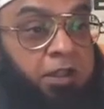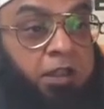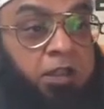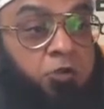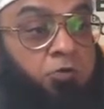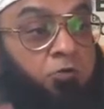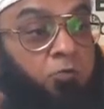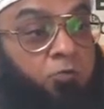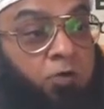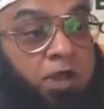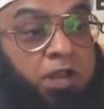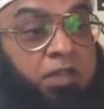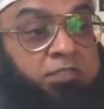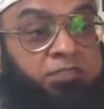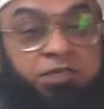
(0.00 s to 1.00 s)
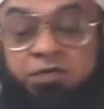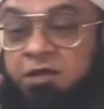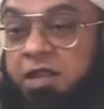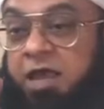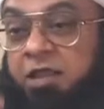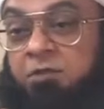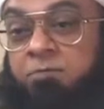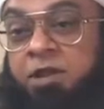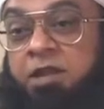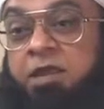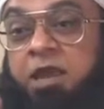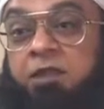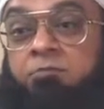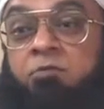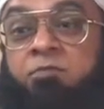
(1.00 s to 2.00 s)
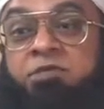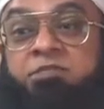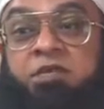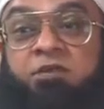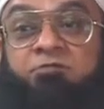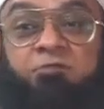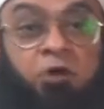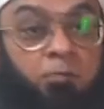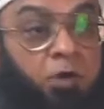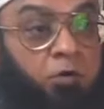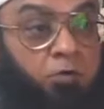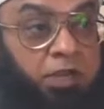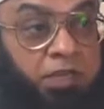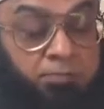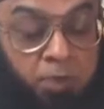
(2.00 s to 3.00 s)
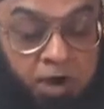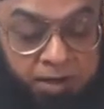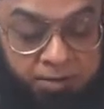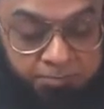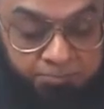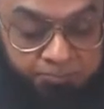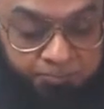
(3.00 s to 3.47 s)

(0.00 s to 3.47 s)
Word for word: No one single element can be missing from our Iman.